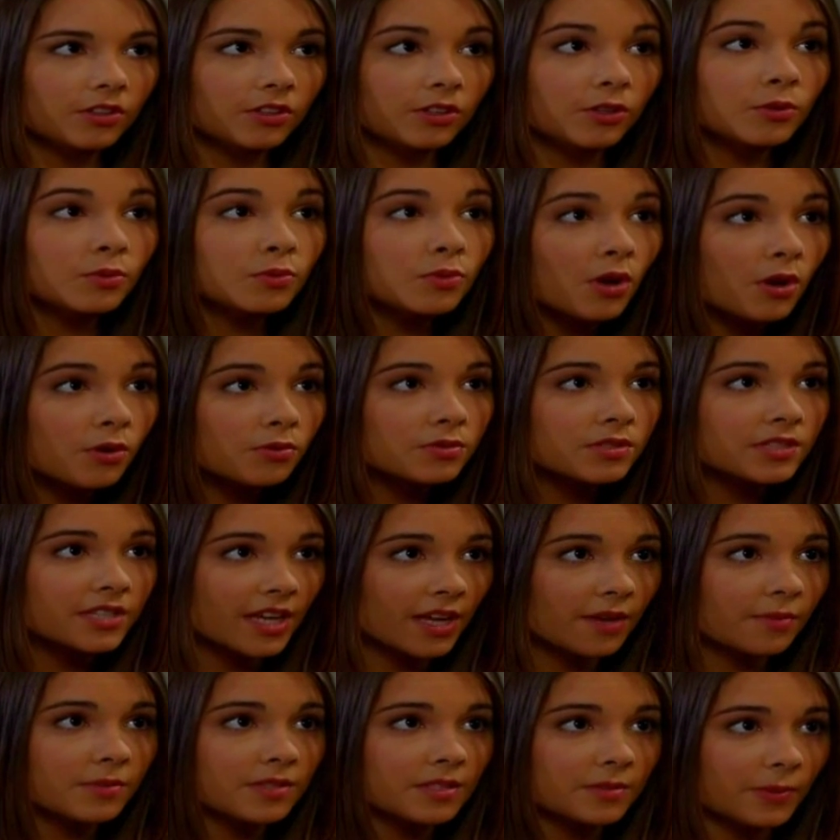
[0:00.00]
You know
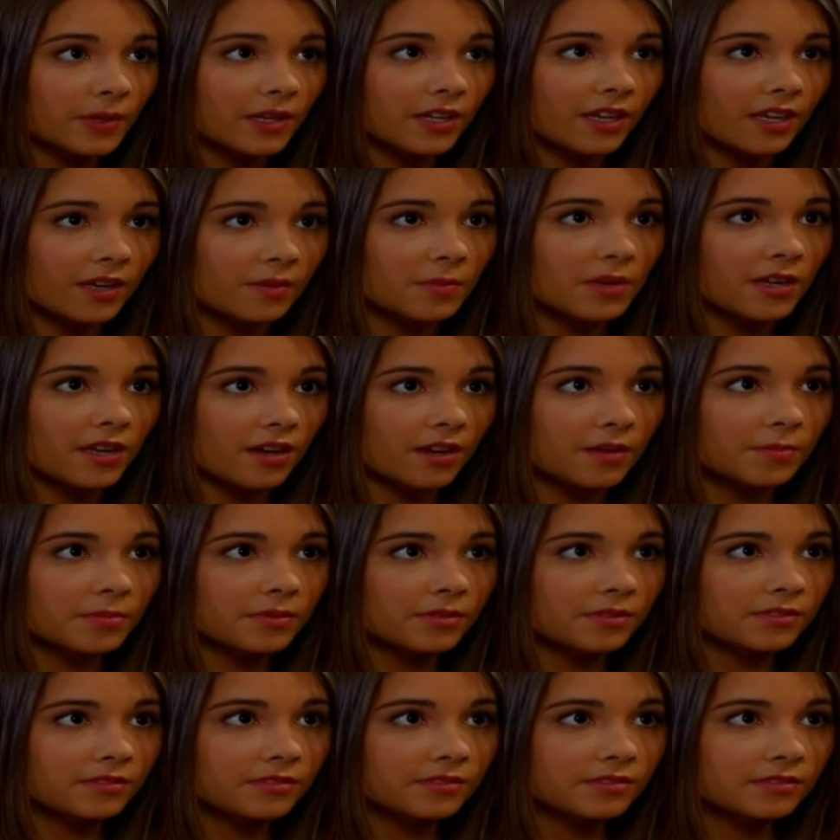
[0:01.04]
Sam is picking me up.
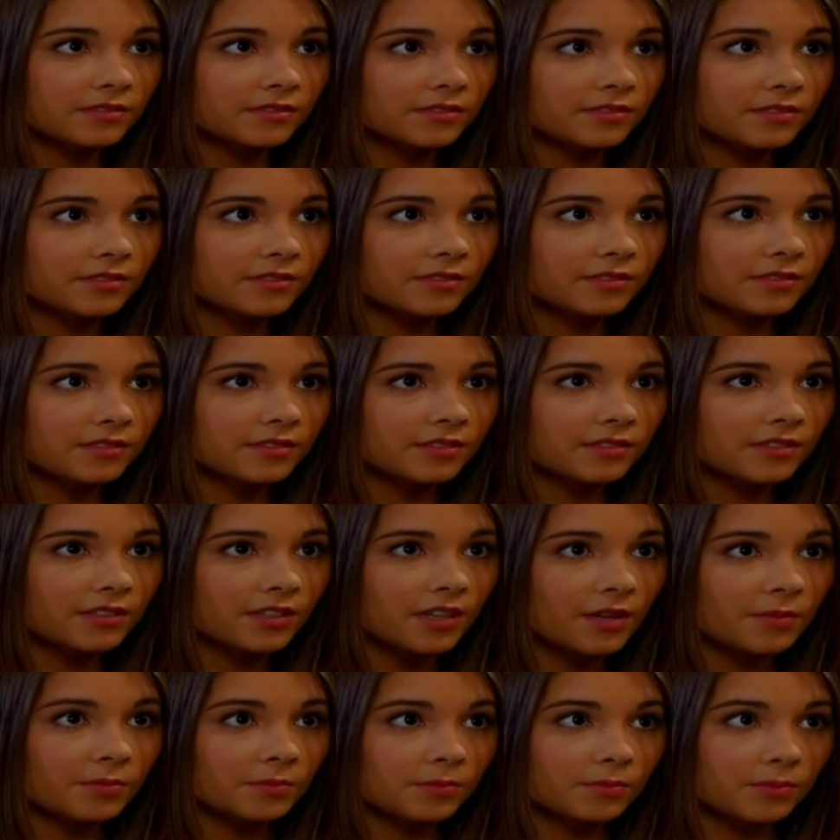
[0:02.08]

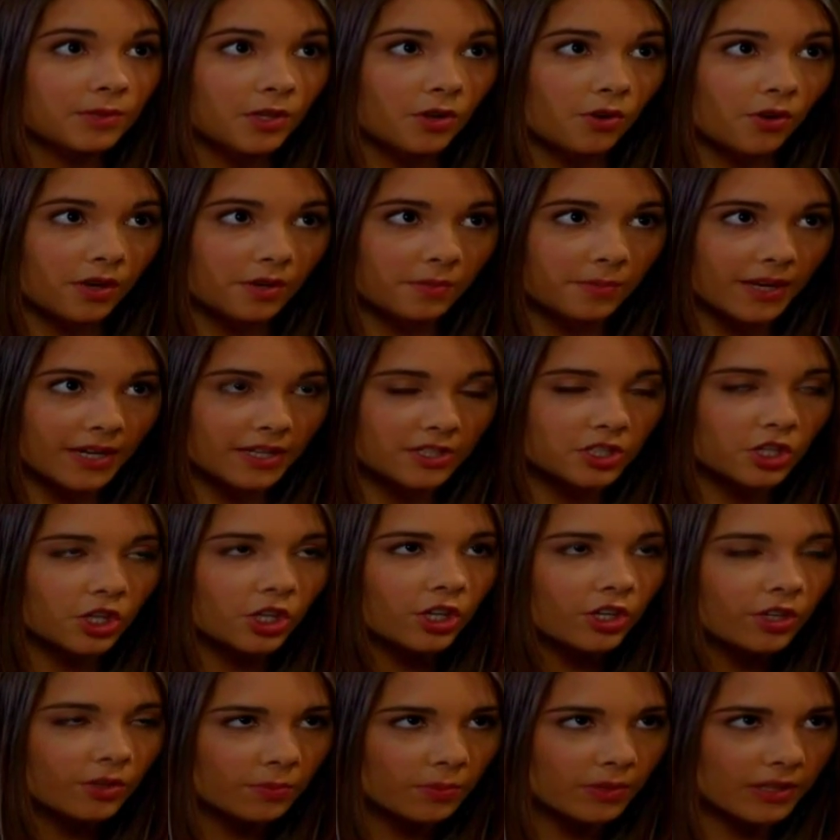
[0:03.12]
I'm going back to
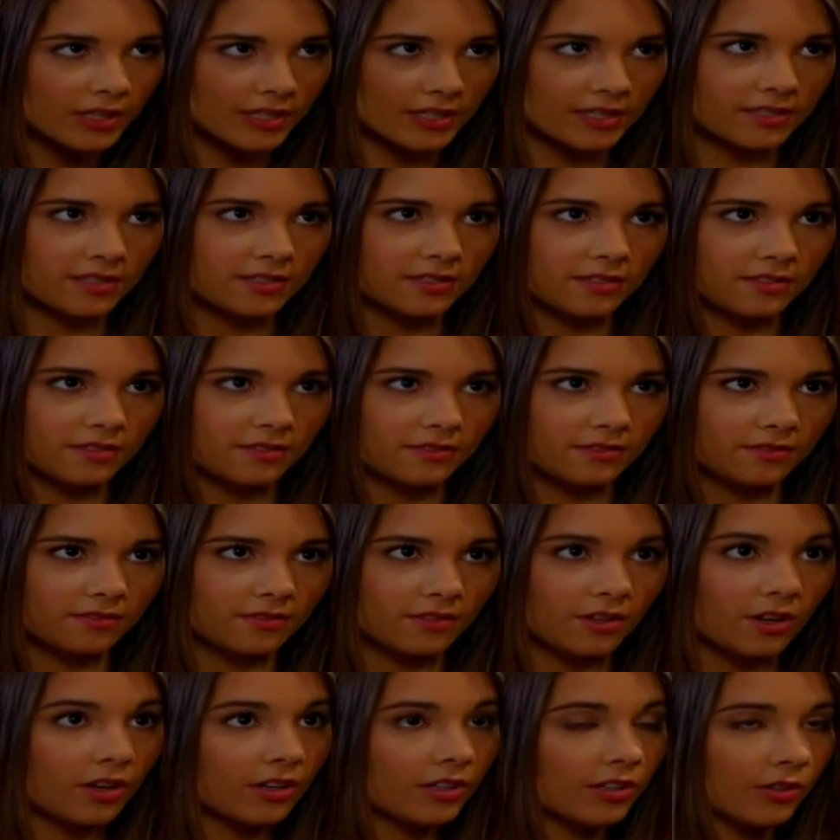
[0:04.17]
her place,
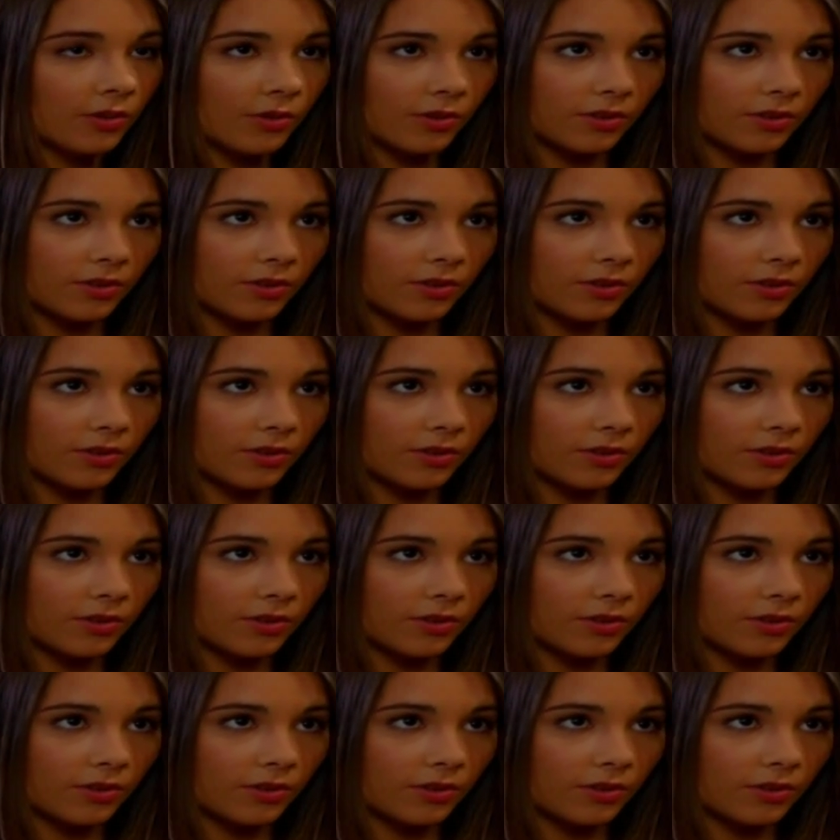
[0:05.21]
not